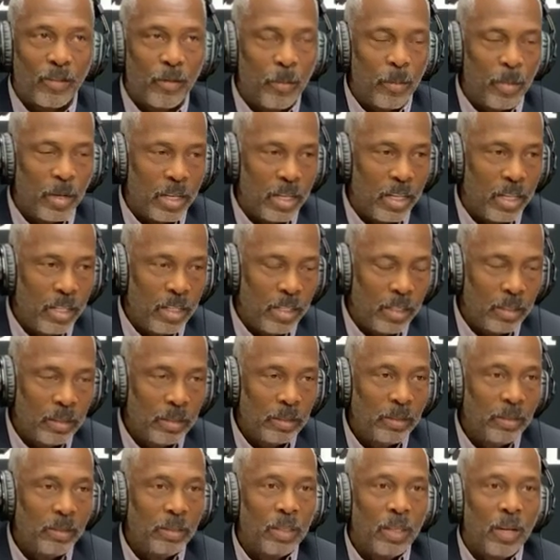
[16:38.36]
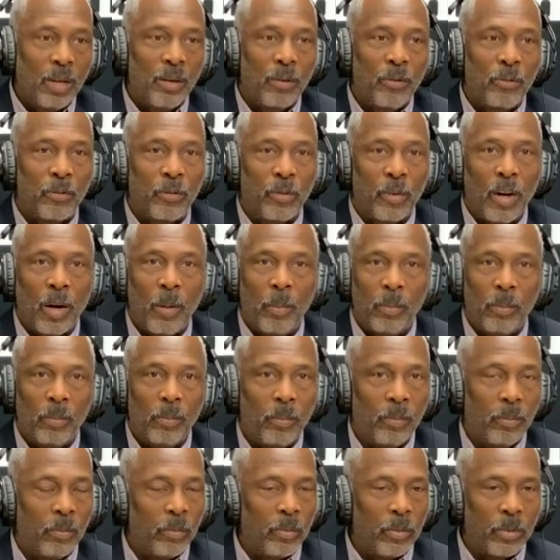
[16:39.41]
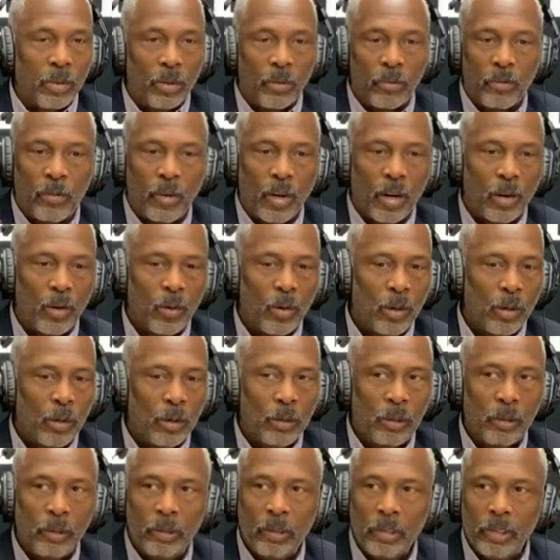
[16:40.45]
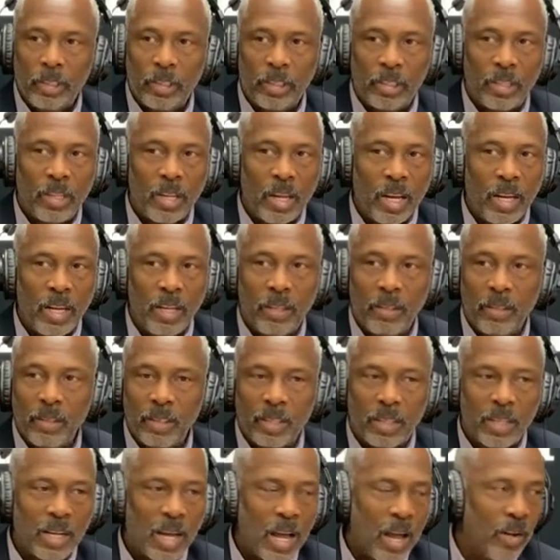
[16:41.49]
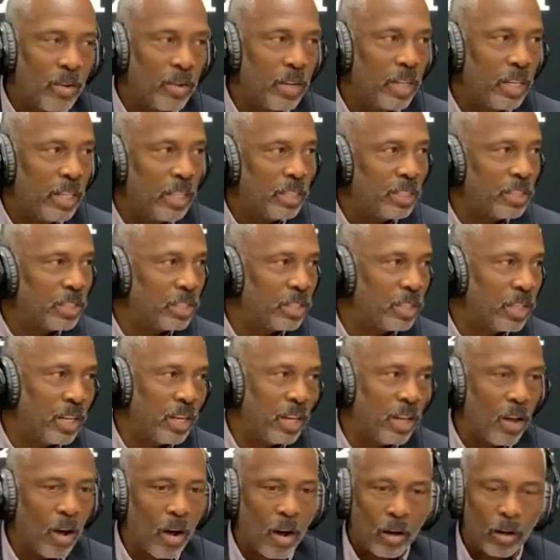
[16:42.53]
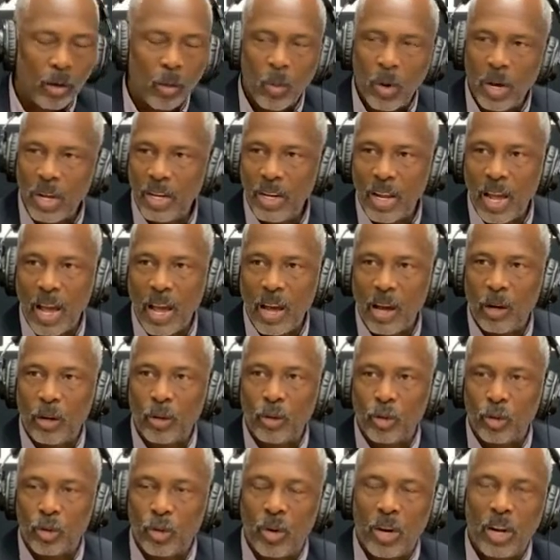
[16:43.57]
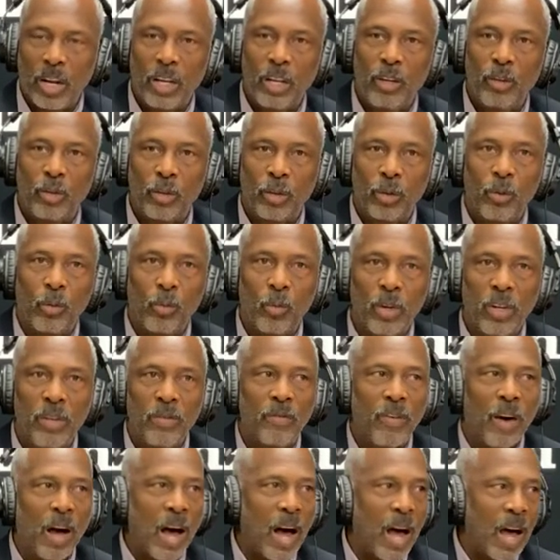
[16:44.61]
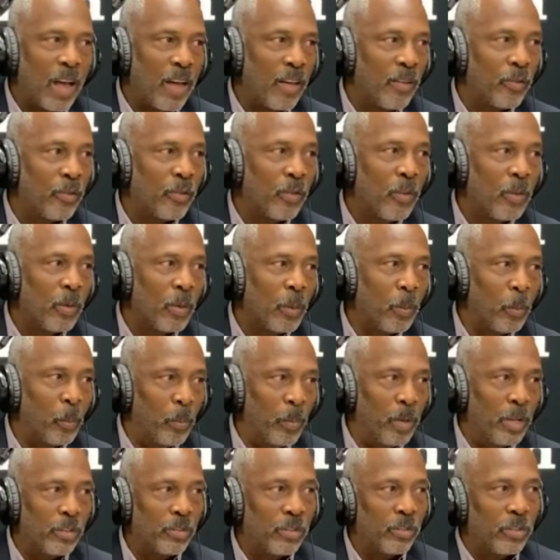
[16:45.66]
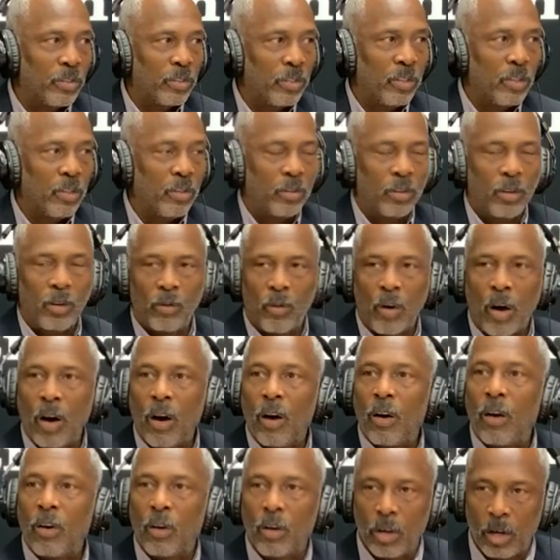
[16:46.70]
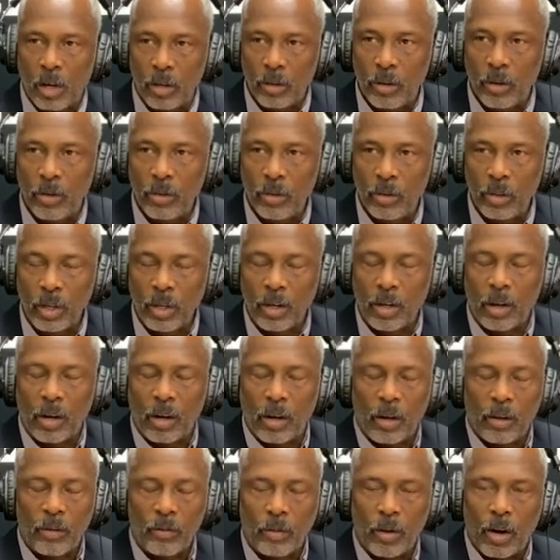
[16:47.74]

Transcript: of money from the federal, state, county, city, all the way down, trying to revive businesses of all colors and all